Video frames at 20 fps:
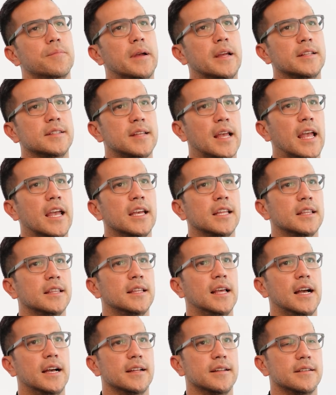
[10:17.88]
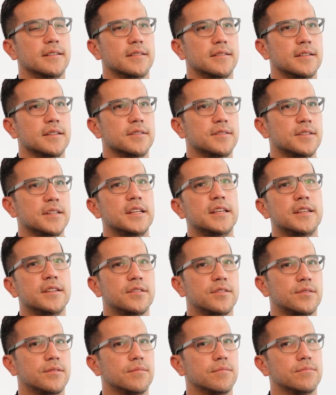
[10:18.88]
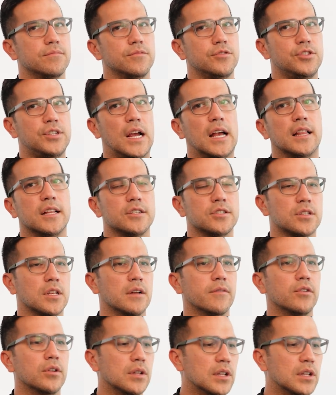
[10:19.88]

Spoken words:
maintain that disease challenge level